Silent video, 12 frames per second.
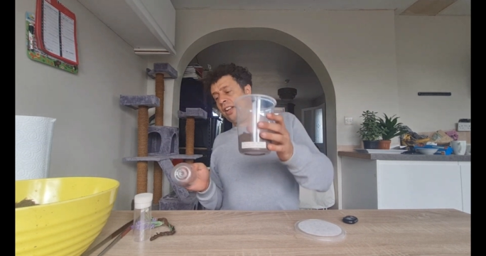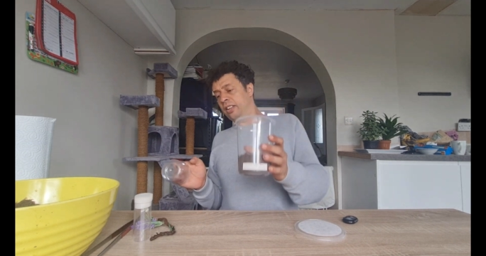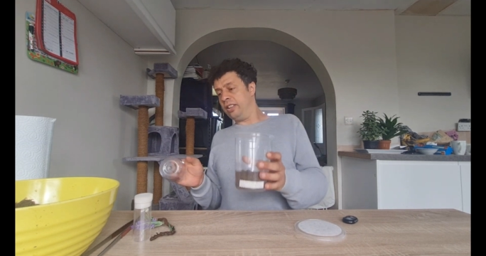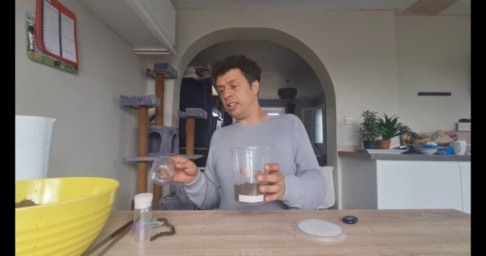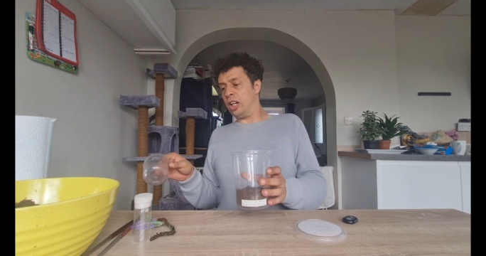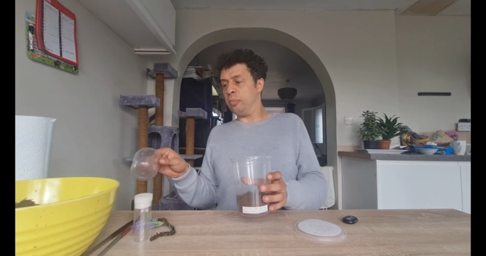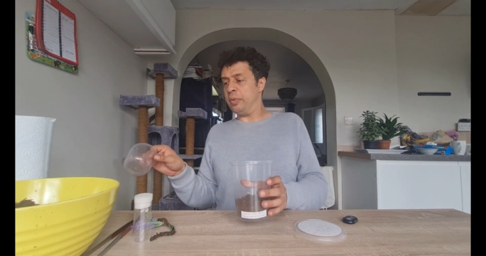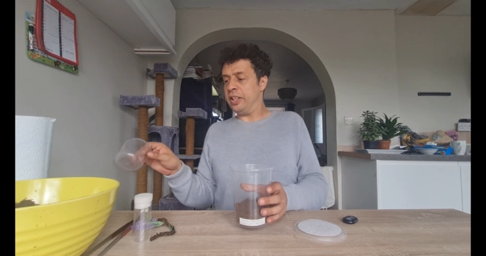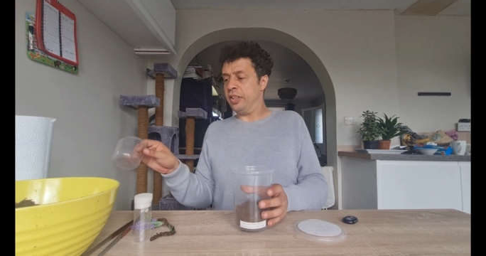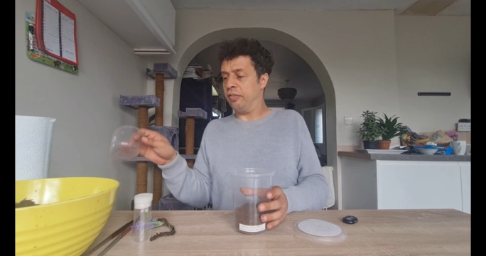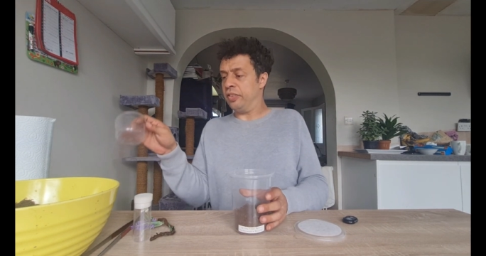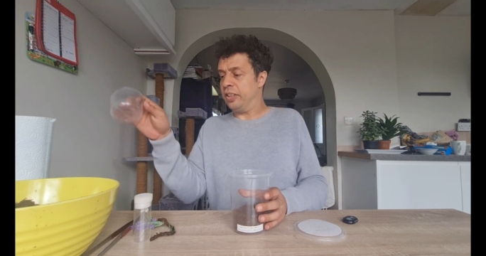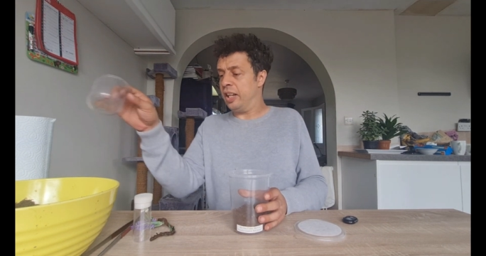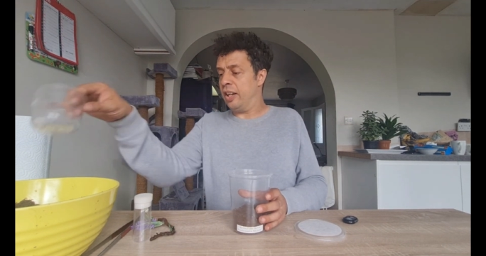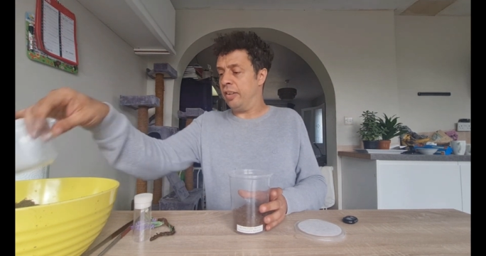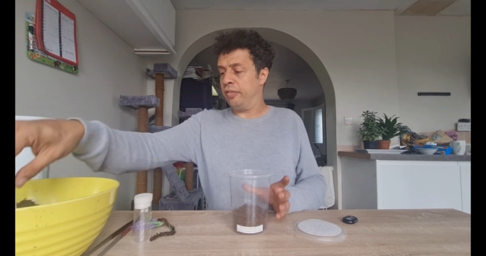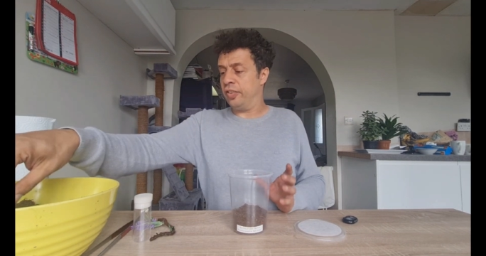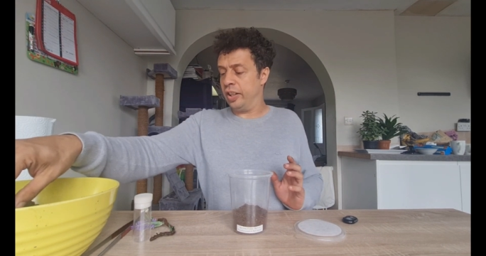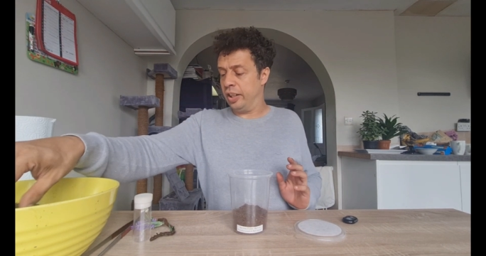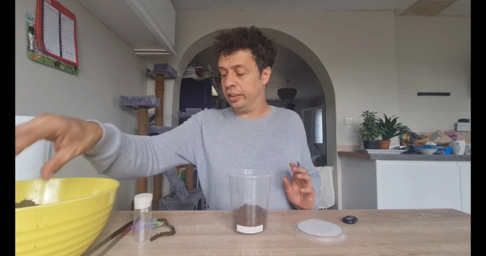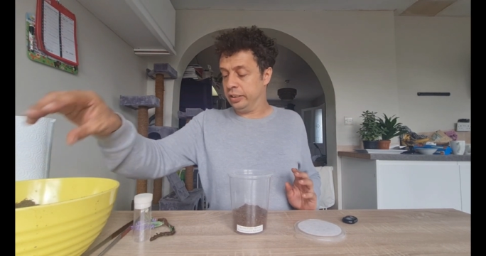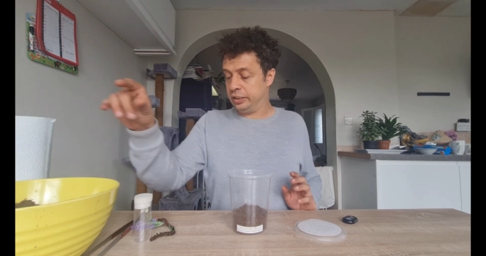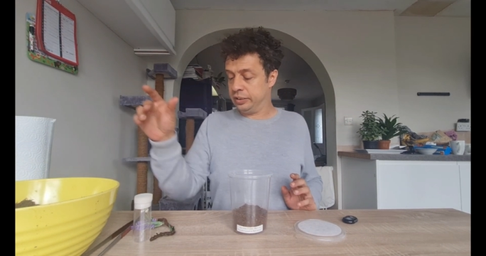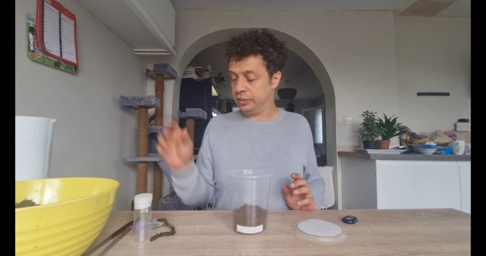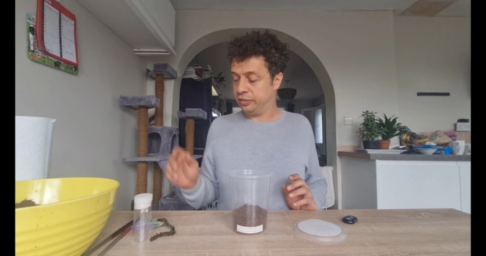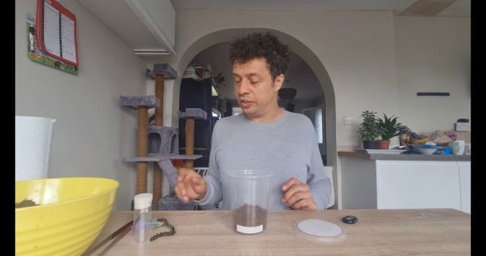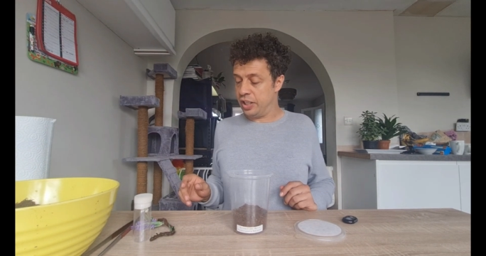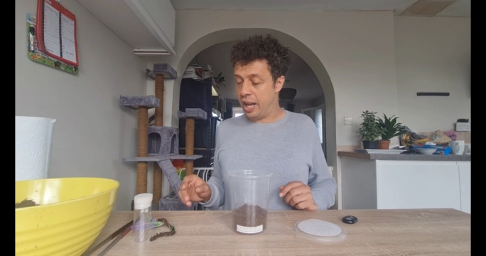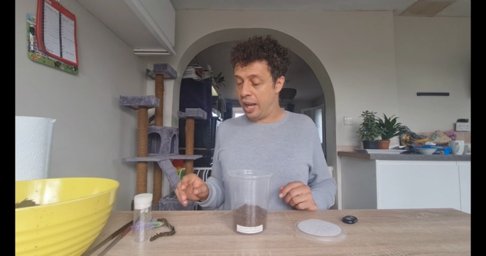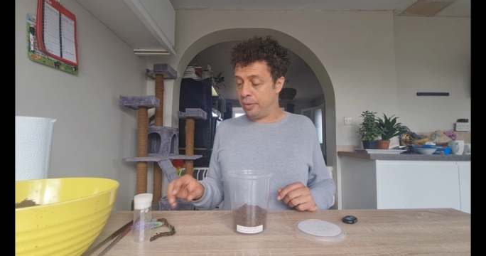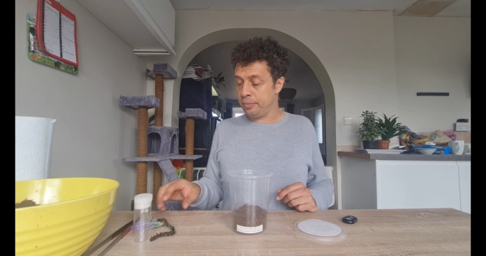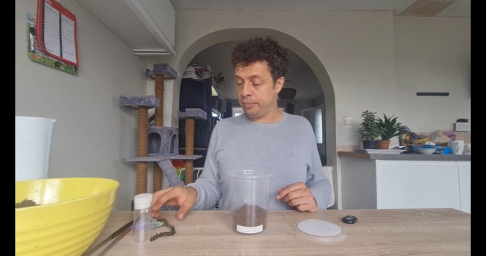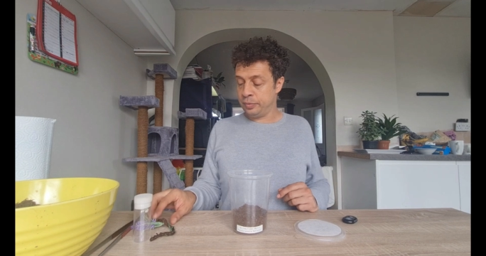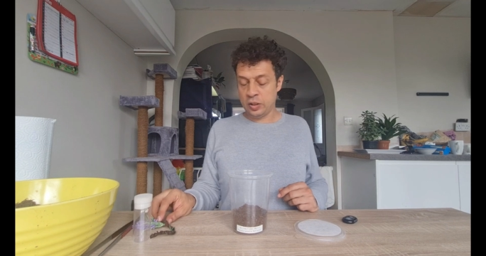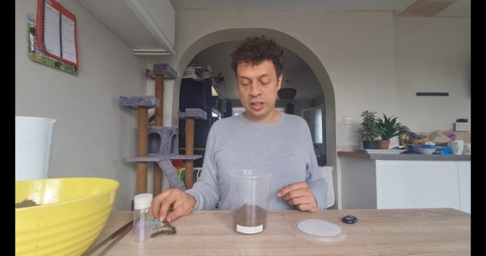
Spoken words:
I think that'll be enough in there for now.